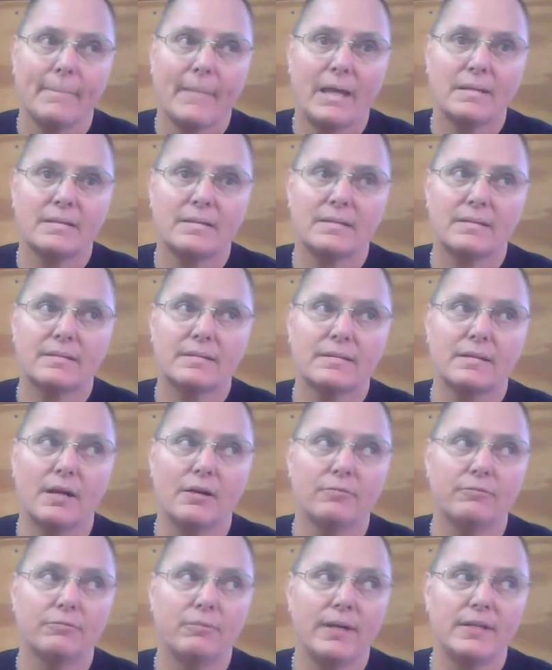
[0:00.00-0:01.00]

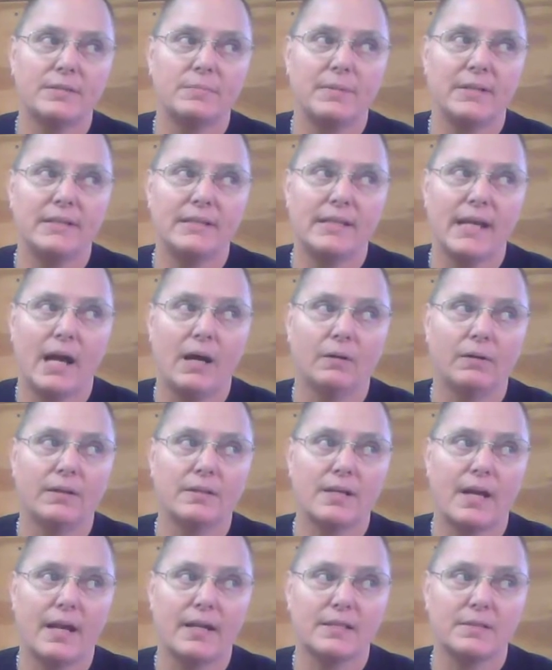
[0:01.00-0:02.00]
Stuff weighs me down and
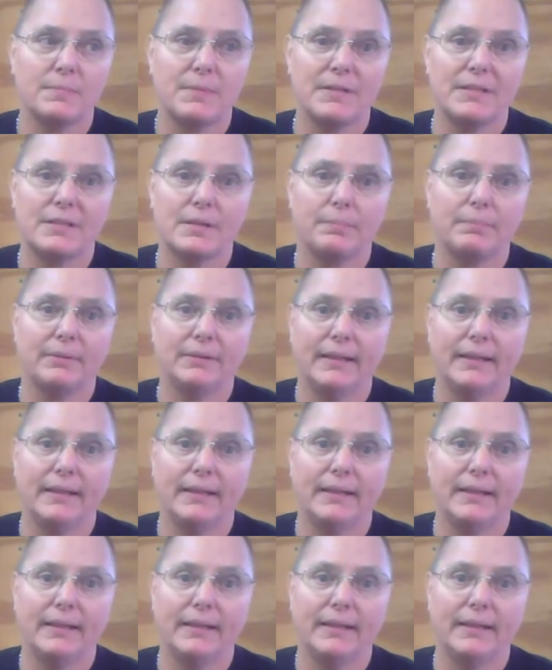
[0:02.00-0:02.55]
ties me to